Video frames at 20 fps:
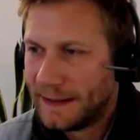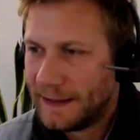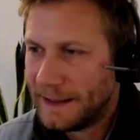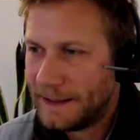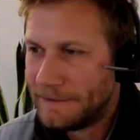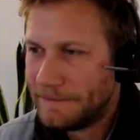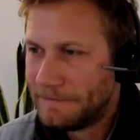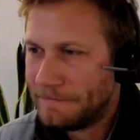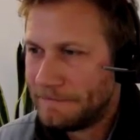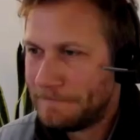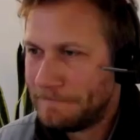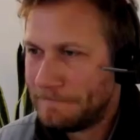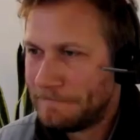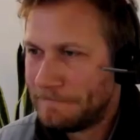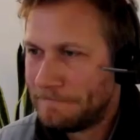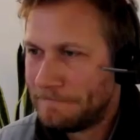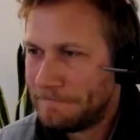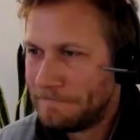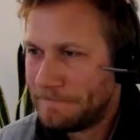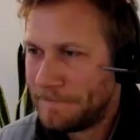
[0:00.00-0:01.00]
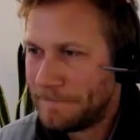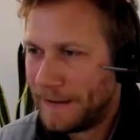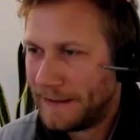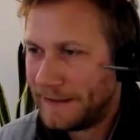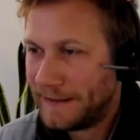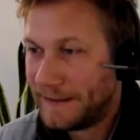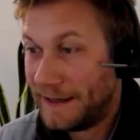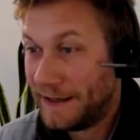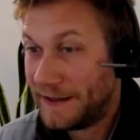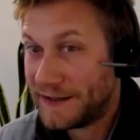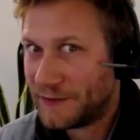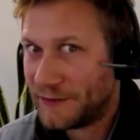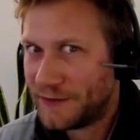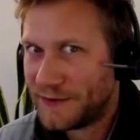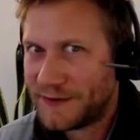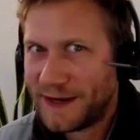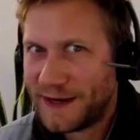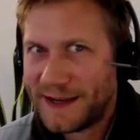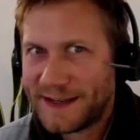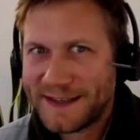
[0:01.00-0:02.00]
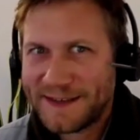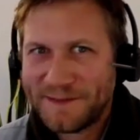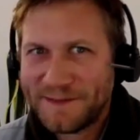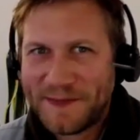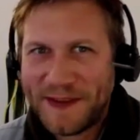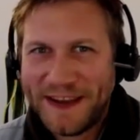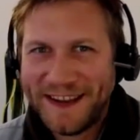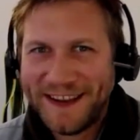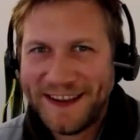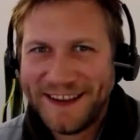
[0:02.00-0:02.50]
And the answer is yes.